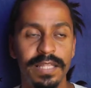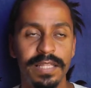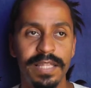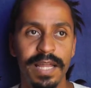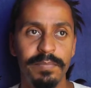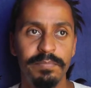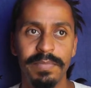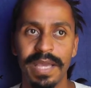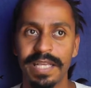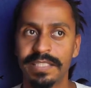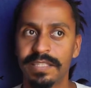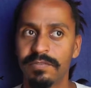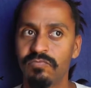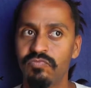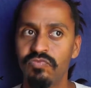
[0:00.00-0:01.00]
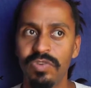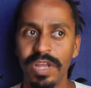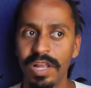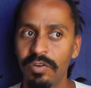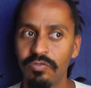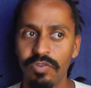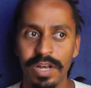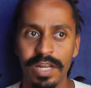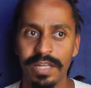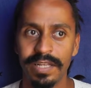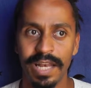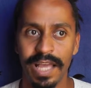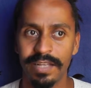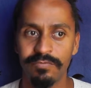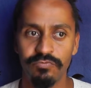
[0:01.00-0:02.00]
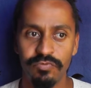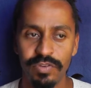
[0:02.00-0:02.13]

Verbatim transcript: that makes a really really like